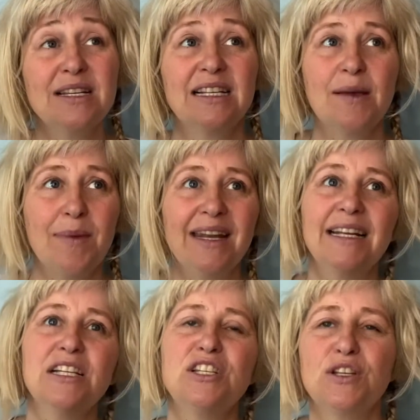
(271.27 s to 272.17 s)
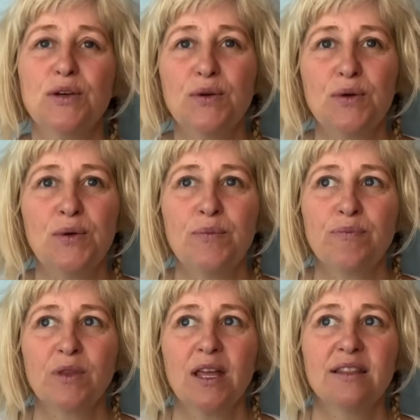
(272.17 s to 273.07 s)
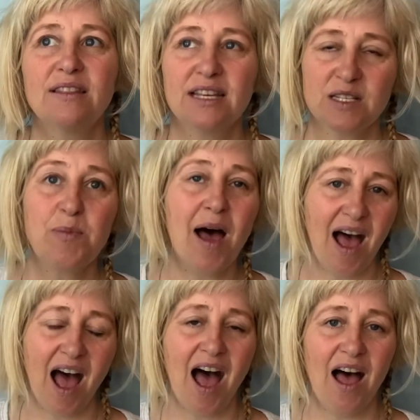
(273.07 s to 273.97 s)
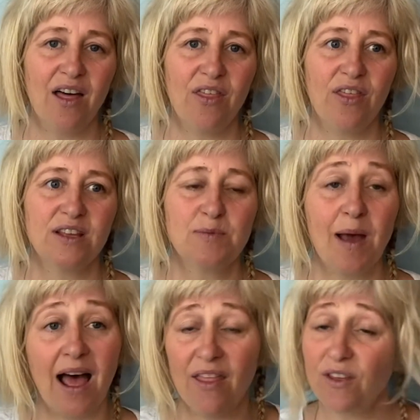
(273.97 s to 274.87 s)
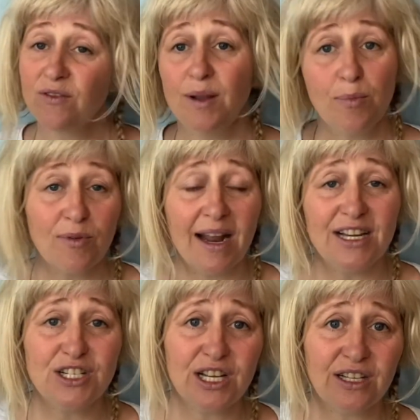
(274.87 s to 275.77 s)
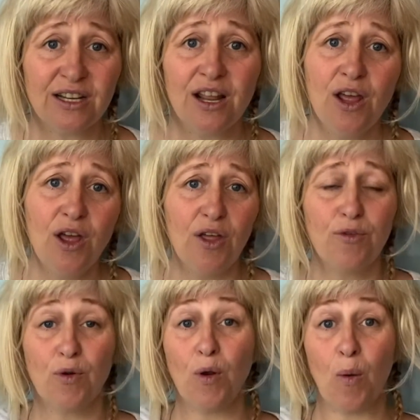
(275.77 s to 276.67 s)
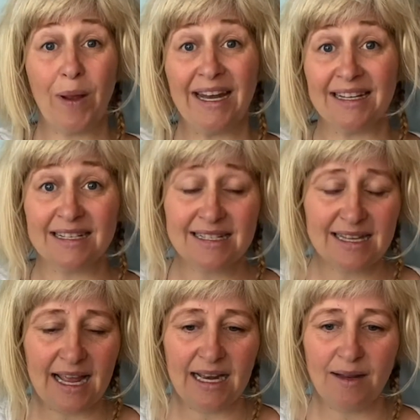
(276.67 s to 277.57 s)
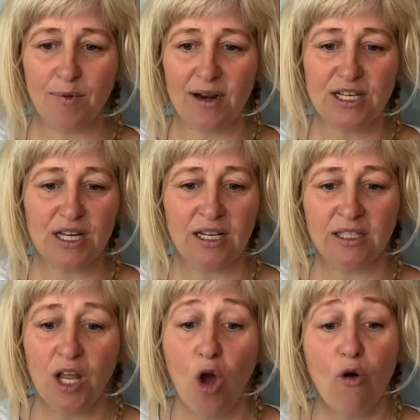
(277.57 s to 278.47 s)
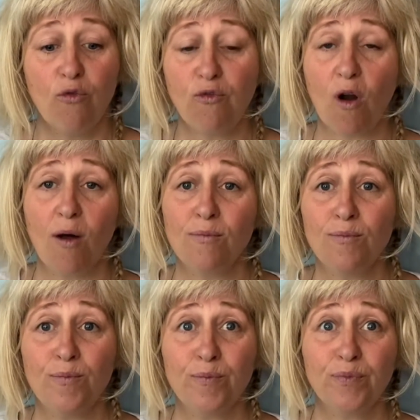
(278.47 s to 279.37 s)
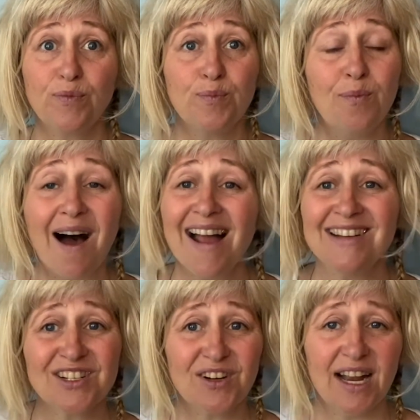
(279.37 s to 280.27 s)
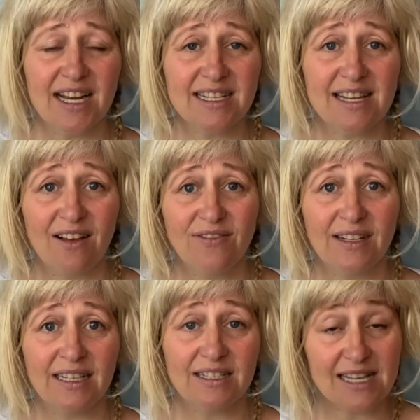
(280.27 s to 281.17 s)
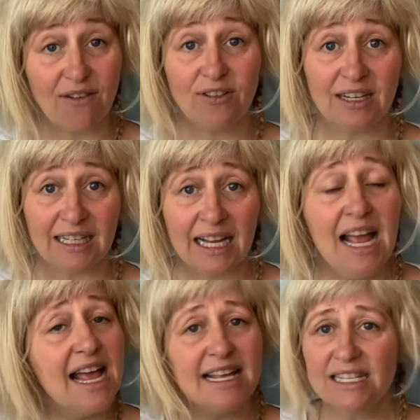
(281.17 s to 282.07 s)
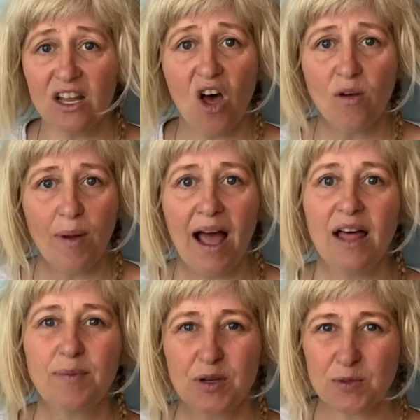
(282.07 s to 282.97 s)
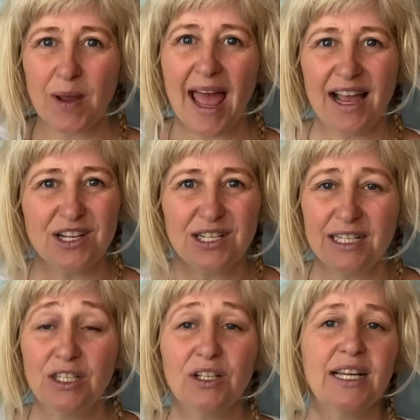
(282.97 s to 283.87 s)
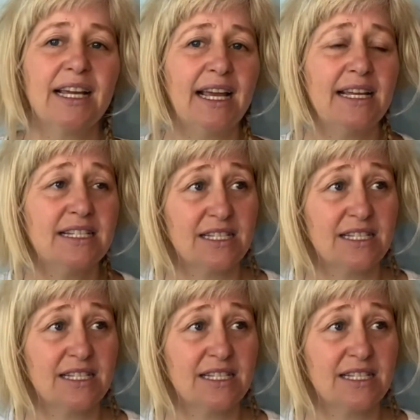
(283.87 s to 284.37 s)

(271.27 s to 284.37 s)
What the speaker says: committing to this path of liberation through awareness and liberation from mind-created suffering is a long path, because we're actually looking at